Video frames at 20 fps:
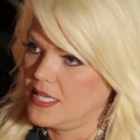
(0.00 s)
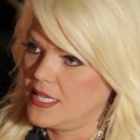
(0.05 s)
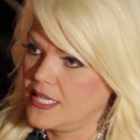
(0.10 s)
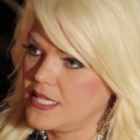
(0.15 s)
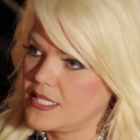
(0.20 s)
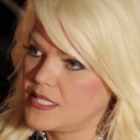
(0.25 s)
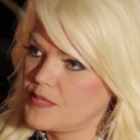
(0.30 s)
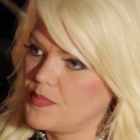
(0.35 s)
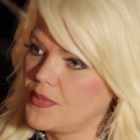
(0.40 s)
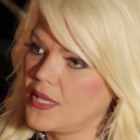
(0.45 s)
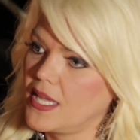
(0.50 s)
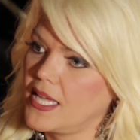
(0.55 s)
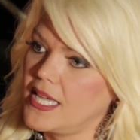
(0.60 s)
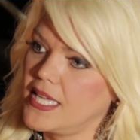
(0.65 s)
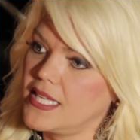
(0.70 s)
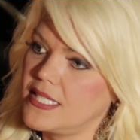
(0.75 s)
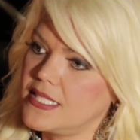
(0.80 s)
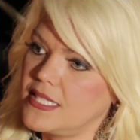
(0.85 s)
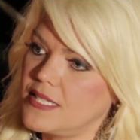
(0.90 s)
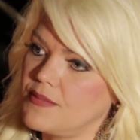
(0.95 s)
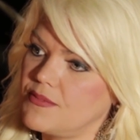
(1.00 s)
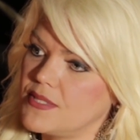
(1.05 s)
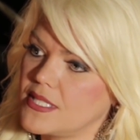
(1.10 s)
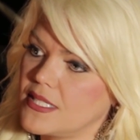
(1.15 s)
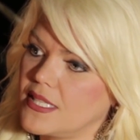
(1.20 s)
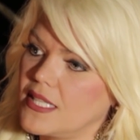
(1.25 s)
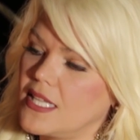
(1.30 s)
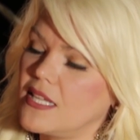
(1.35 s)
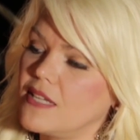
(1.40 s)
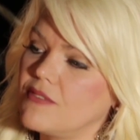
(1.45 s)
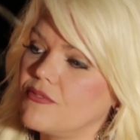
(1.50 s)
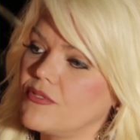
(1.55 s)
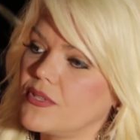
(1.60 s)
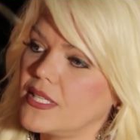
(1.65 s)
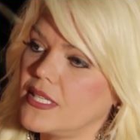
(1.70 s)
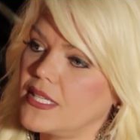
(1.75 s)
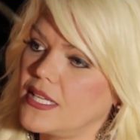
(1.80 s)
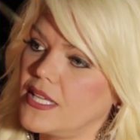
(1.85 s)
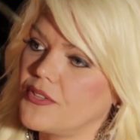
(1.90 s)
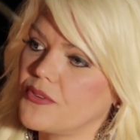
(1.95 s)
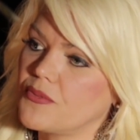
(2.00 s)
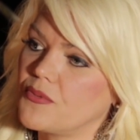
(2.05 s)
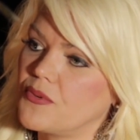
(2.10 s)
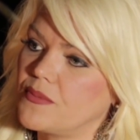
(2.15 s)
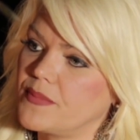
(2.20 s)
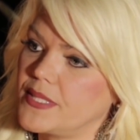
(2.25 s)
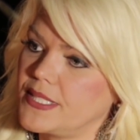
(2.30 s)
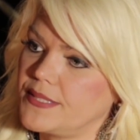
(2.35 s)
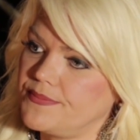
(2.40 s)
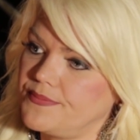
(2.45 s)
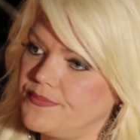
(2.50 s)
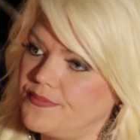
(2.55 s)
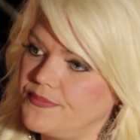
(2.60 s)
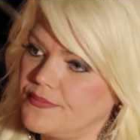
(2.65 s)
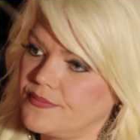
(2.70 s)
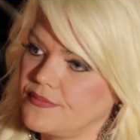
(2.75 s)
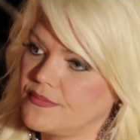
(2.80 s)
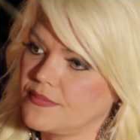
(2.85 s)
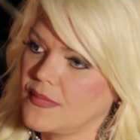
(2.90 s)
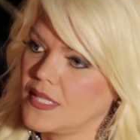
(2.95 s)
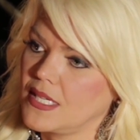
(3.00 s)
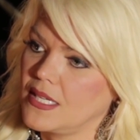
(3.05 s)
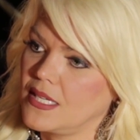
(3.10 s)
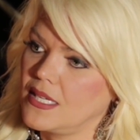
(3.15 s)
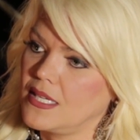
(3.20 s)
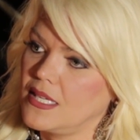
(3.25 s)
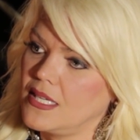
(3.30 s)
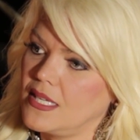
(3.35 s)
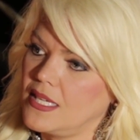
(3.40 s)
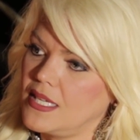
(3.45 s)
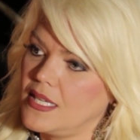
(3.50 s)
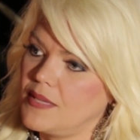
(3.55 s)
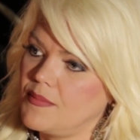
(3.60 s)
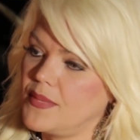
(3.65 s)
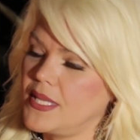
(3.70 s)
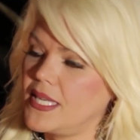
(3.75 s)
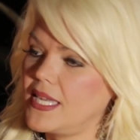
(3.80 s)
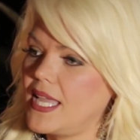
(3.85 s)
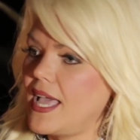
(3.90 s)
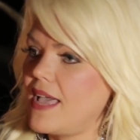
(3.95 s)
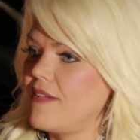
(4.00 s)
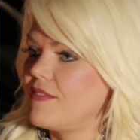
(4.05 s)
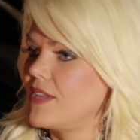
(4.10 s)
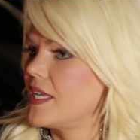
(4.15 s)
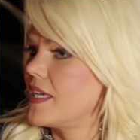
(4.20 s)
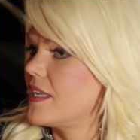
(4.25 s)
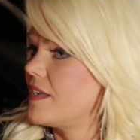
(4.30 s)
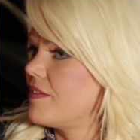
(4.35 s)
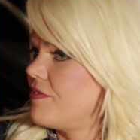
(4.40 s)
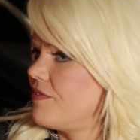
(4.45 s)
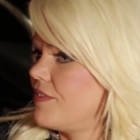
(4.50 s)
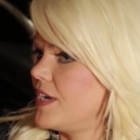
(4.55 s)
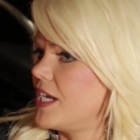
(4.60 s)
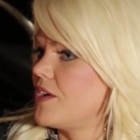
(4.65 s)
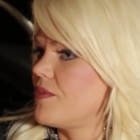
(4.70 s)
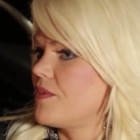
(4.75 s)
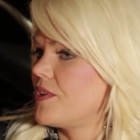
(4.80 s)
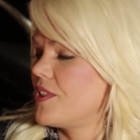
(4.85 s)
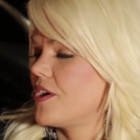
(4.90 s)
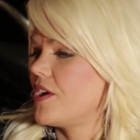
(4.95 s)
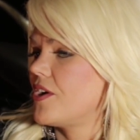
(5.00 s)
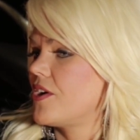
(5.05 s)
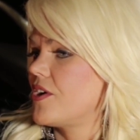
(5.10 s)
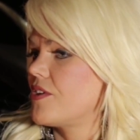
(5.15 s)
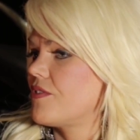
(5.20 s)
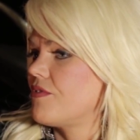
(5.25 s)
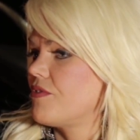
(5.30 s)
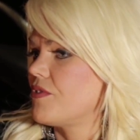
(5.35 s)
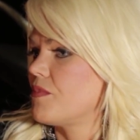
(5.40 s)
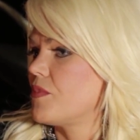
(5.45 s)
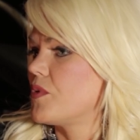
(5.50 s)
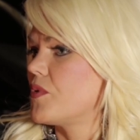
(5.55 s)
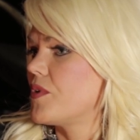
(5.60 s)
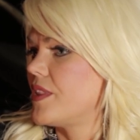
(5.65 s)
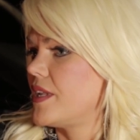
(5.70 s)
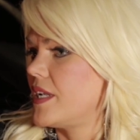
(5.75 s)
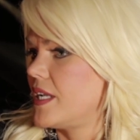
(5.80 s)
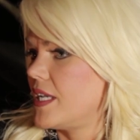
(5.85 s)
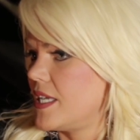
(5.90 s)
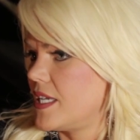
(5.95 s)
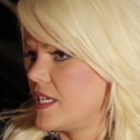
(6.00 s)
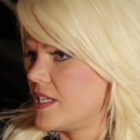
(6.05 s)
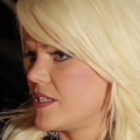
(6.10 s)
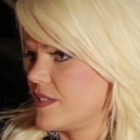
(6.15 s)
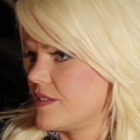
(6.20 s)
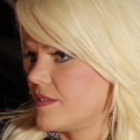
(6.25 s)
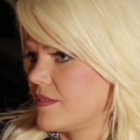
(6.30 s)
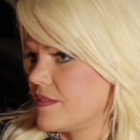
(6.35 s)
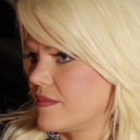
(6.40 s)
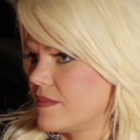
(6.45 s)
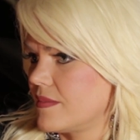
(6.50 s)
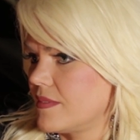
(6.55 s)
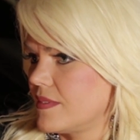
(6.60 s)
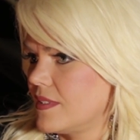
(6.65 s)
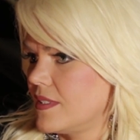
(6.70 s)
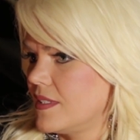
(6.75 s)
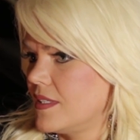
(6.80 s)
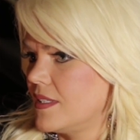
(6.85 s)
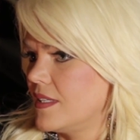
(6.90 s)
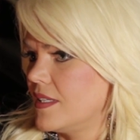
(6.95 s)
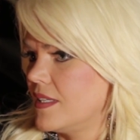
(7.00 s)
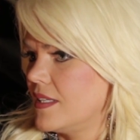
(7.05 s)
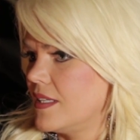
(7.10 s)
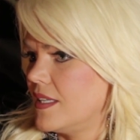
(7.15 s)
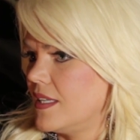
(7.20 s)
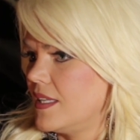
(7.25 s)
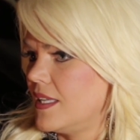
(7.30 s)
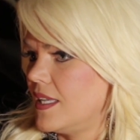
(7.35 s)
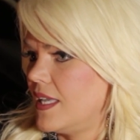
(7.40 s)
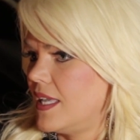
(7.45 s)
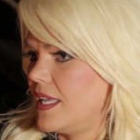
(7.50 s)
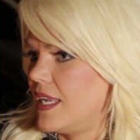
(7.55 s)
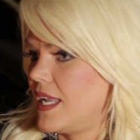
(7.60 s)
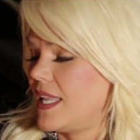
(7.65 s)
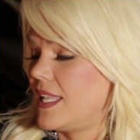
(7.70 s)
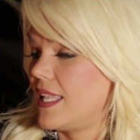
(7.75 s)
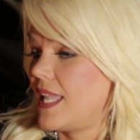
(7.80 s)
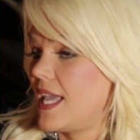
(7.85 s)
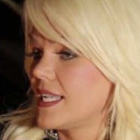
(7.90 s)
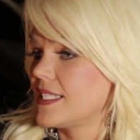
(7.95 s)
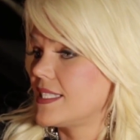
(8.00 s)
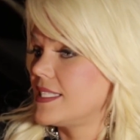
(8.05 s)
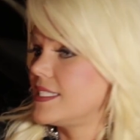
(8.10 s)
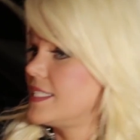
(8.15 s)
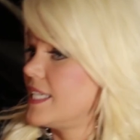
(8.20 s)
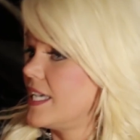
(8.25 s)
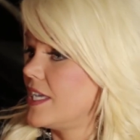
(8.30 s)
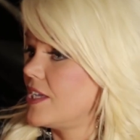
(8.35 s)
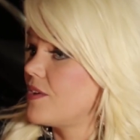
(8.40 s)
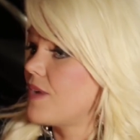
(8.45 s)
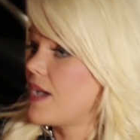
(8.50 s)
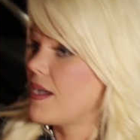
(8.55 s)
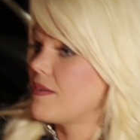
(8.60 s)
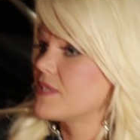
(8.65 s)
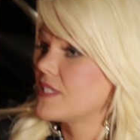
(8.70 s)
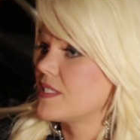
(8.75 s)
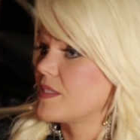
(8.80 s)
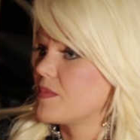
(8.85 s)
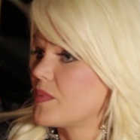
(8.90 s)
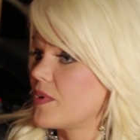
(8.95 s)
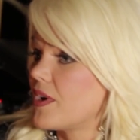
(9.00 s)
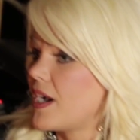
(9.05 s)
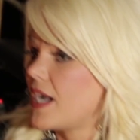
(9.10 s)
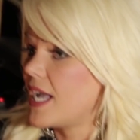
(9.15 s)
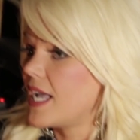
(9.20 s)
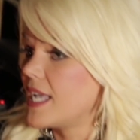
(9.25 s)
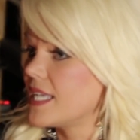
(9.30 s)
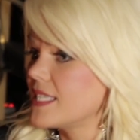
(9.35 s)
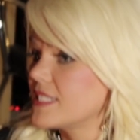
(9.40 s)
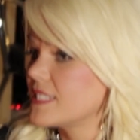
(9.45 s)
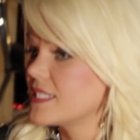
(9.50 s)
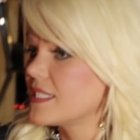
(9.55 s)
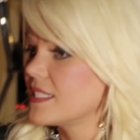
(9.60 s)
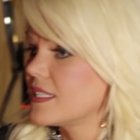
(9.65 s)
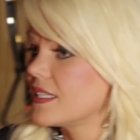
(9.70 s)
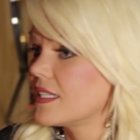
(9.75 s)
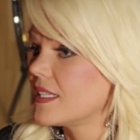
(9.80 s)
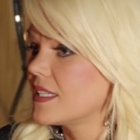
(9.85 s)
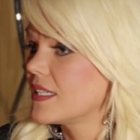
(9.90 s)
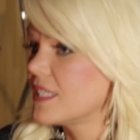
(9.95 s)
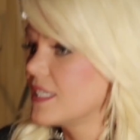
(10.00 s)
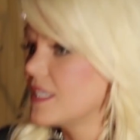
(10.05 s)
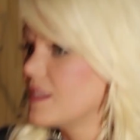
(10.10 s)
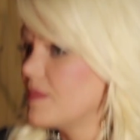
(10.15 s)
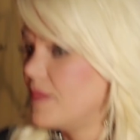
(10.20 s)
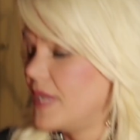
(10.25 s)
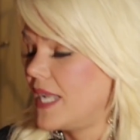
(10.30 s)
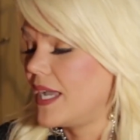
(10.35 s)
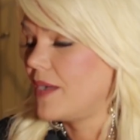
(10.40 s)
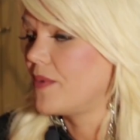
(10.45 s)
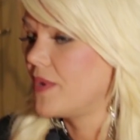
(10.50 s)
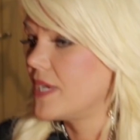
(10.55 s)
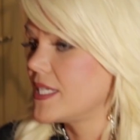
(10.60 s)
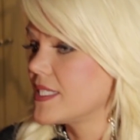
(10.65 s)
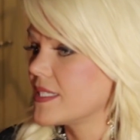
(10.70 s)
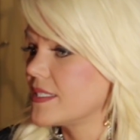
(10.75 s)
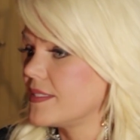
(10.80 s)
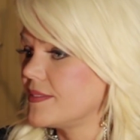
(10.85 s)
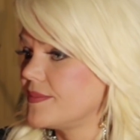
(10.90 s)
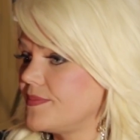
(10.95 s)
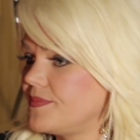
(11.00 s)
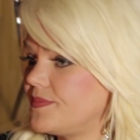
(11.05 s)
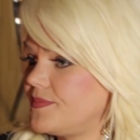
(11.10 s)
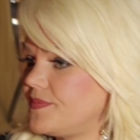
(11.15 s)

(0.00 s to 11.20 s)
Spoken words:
and he explained he was in love with another woman. He'd been having an affair with her for more than a year. And I'd like to tell you I was surprised, but I wasn't.